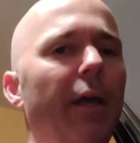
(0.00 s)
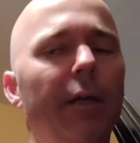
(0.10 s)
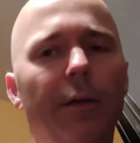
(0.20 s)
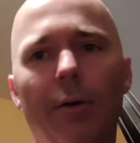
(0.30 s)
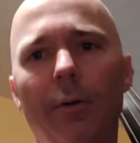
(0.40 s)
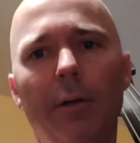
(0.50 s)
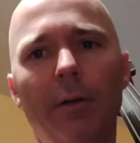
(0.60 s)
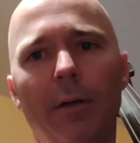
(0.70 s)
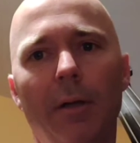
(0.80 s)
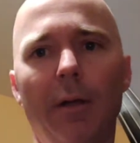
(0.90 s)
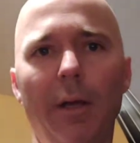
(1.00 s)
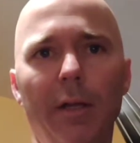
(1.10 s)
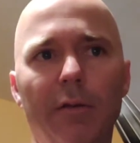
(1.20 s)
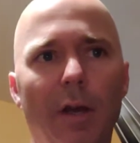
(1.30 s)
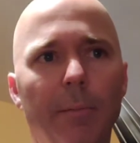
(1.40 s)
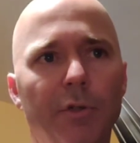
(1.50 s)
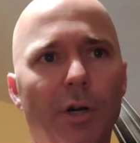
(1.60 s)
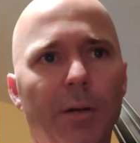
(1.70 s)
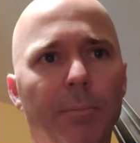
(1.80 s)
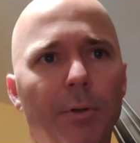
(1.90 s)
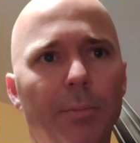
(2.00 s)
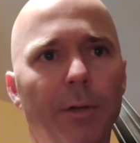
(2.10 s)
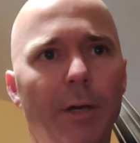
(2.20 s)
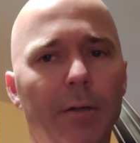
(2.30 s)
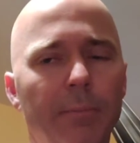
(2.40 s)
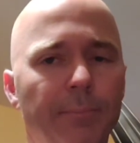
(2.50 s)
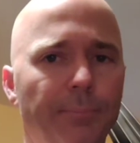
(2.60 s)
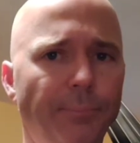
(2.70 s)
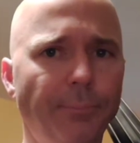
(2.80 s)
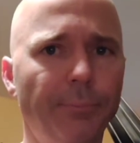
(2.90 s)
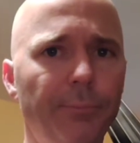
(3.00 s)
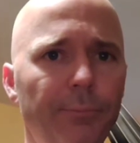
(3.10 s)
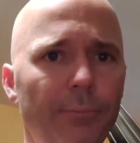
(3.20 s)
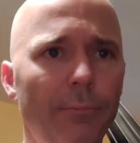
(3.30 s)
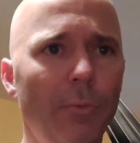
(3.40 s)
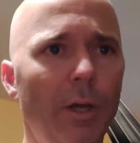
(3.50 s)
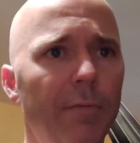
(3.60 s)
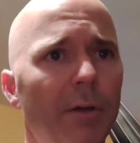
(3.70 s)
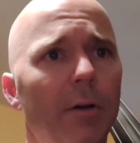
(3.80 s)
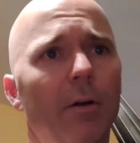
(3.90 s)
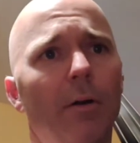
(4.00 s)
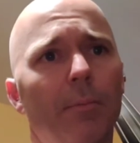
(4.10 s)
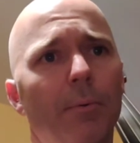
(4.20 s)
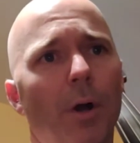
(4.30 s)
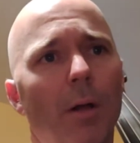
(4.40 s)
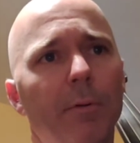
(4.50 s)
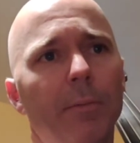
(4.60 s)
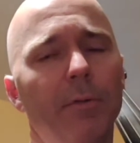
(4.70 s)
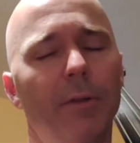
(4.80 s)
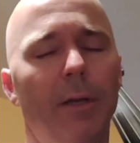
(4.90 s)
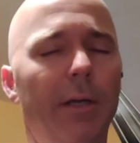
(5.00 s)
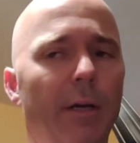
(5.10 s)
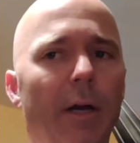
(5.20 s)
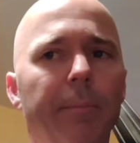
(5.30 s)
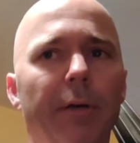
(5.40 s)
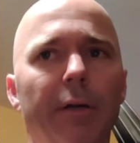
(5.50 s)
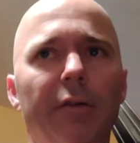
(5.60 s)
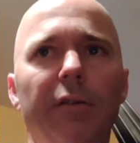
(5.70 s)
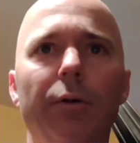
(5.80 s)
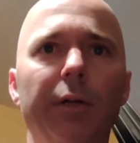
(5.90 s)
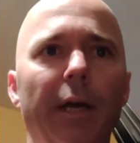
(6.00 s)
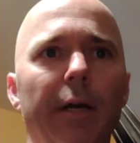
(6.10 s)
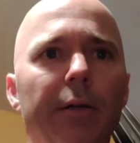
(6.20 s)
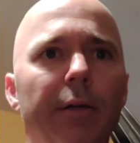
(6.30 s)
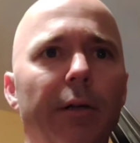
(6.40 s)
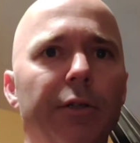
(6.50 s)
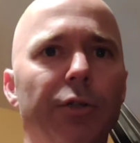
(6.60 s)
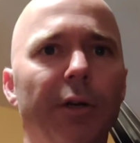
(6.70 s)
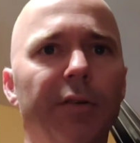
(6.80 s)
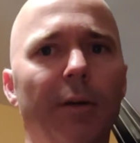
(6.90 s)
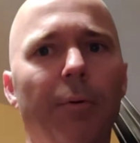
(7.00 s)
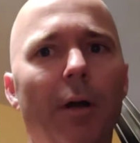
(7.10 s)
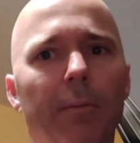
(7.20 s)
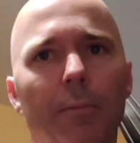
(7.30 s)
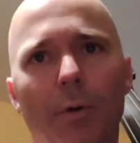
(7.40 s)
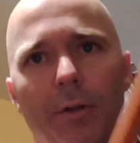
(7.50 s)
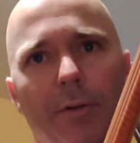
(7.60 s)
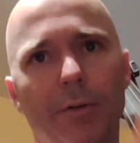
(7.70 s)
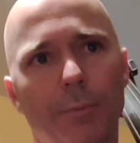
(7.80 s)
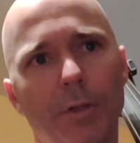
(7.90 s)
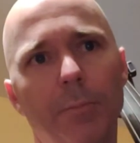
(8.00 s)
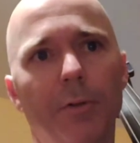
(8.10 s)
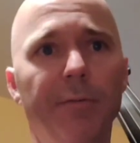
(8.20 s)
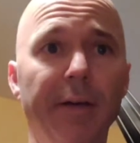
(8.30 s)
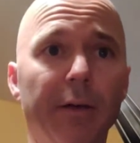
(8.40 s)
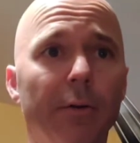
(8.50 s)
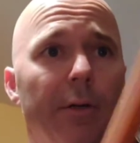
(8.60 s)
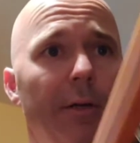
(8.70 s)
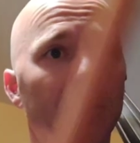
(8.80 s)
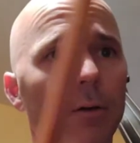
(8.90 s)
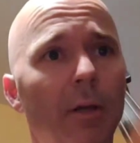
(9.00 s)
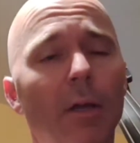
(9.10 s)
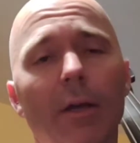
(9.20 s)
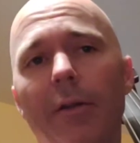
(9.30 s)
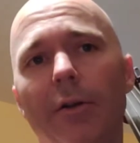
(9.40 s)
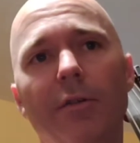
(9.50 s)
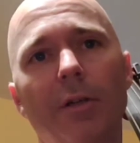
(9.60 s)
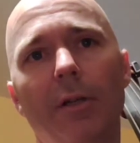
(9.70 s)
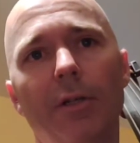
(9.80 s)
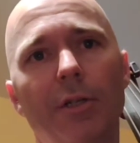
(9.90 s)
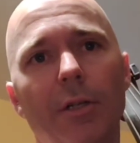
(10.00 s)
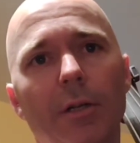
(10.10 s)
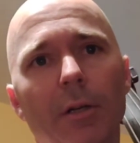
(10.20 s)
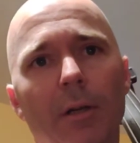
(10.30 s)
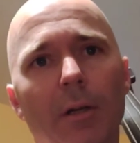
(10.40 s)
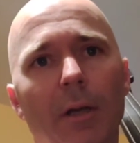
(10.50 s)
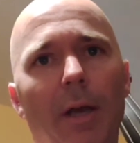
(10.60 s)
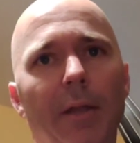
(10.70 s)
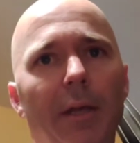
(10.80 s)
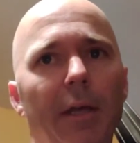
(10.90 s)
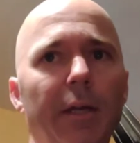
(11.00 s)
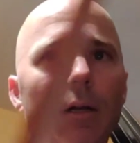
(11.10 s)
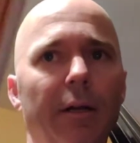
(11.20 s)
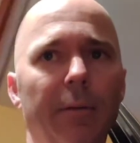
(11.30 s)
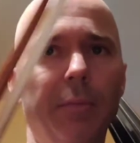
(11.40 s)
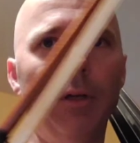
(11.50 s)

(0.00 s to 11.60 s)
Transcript: hand going. It's time to try and put them together. If there are problems, then I'm going to slow it down, address that problem, whether it's the rhythm or the fingering or the articulation, and then I'm